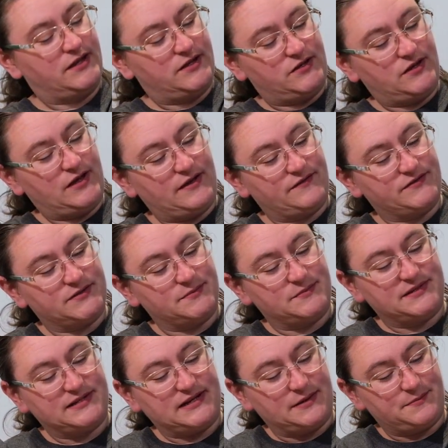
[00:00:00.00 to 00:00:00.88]
you have some
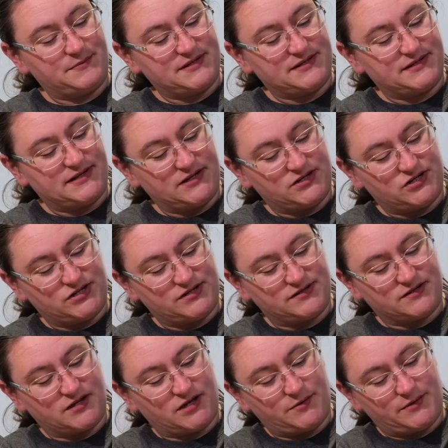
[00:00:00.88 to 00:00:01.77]
slipped
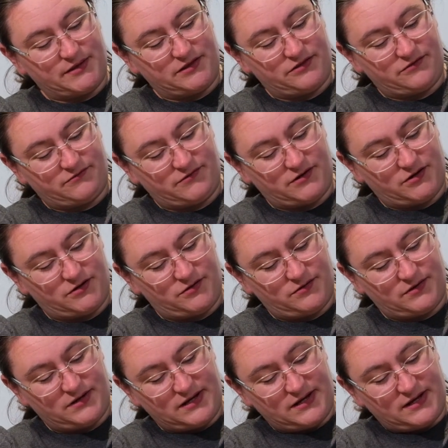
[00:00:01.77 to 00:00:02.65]
stitches going
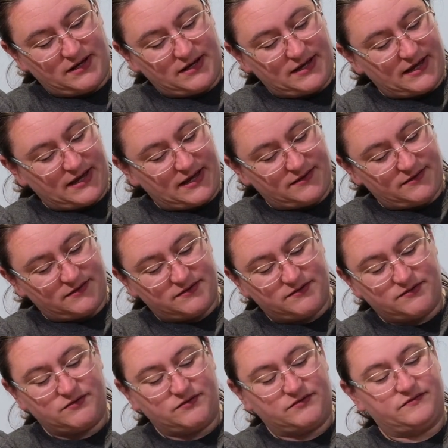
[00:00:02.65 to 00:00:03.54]
through and the
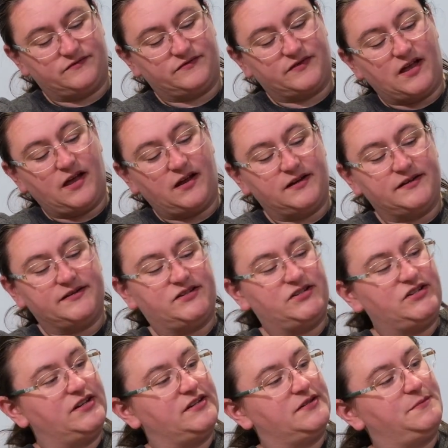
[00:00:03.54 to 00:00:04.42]
sort of colours
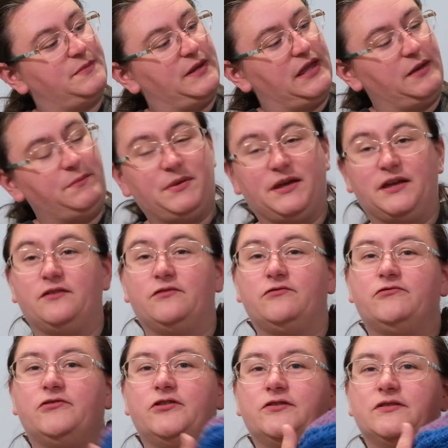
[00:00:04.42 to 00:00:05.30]
just peeping
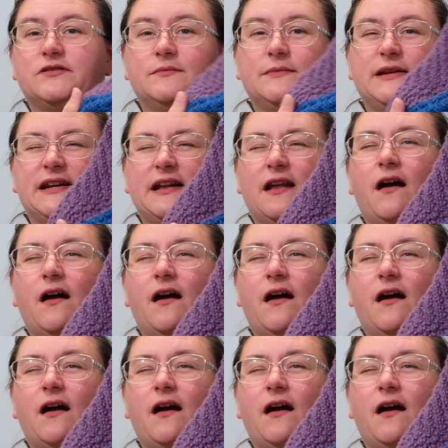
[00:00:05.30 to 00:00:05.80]
through some little